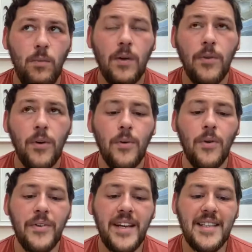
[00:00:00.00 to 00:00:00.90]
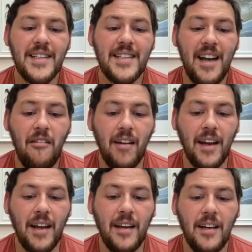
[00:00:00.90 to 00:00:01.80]
Well, no, not
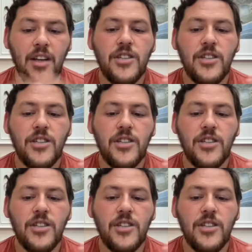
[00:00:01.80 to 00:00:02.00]
necessarily.